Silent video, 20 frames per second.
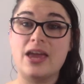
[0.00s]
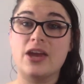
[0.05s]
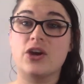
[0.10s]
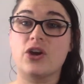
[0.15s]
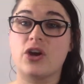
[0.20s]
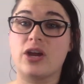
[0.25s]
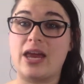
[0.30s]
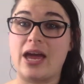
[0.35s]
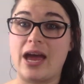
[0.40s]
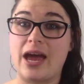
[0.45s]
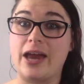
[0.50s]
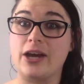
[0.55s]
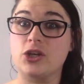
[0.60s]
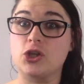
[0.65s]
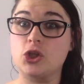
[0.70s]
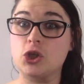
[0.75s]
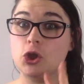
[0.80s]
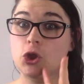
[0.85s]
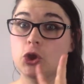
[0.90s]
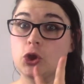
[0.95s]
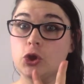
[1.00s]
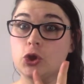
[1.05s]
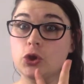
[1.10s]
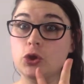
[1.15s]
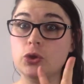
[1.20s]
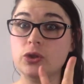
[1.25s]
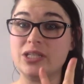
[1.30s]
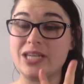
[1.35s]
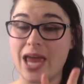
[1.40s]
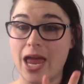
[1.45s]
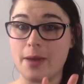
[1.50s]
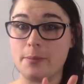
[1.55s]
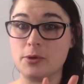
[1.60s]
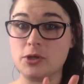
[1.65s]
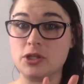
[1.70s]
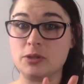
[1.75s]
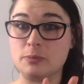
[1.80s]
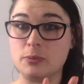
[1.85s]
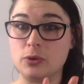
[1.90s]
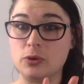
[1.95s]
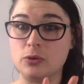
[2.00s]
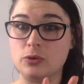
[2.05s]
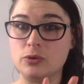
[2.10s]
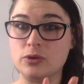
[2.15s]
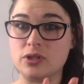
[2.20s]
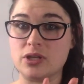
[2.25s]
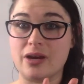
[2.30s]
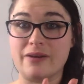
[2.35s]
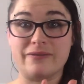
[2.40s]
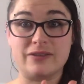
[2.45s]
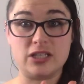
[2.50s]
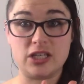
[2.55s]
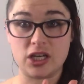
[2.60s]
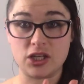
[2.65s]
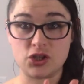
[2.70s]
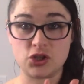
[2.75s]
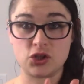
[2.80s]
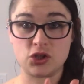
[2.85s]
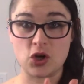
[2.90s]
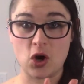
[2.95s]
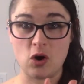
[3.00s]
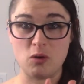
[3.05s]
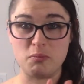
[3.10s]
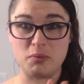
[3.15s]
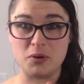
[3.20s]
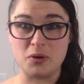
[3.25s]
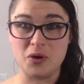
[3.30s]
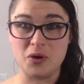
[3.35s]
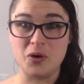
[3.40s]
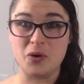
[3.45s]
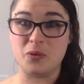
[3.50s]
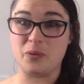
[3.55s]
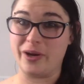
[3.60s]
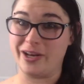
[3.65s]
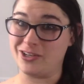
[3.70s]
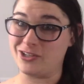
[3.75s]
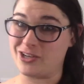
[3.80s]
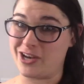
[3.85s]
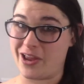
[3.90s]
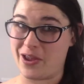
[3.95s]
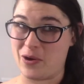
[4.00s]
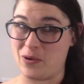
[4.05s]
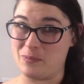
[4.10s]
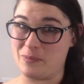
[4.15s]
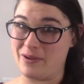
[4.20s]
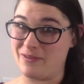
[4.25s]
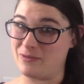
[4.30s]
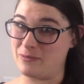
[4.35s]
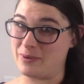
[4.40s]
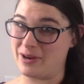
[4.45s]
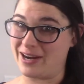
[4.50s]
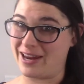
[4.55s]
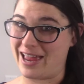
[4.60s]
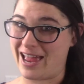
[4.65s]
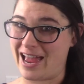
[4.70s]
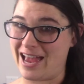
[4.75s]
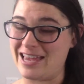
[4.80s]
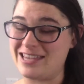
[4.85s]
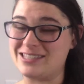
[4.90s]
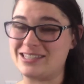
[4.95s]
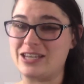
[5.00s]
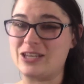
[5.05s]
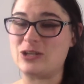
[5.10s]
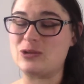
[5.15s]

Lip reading: you're going to add 2 tablespoons of dish soap, which I hope everybody has.